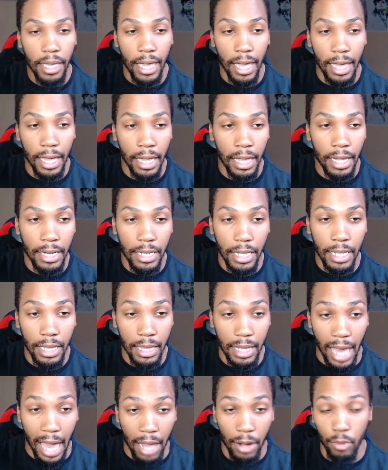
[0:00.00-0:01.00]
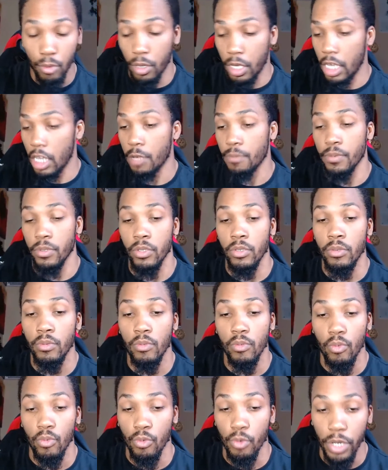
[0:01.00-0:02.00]
And that will help you
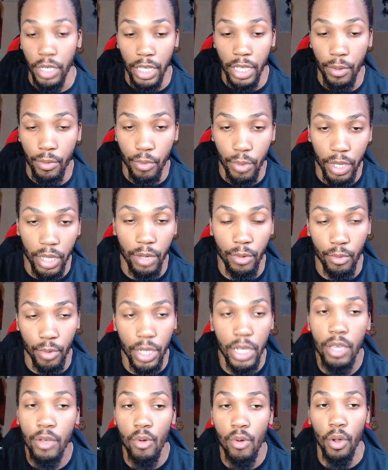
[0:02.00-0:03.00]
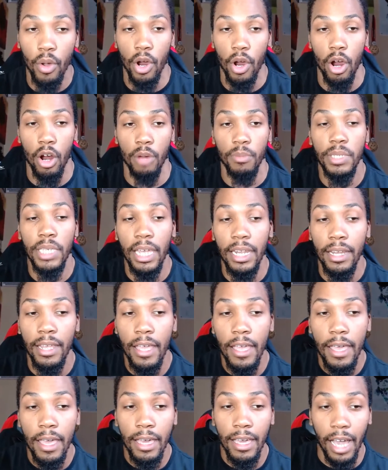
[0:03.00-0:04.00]
really, really, really grow your arms. And
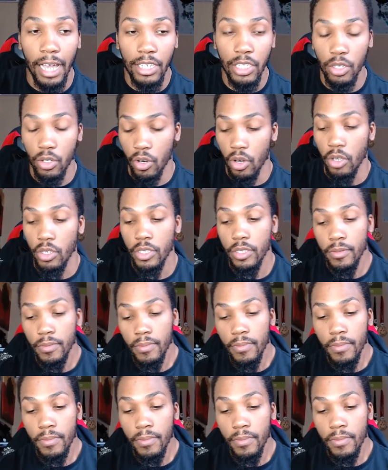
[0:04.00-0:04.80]
guys and girls,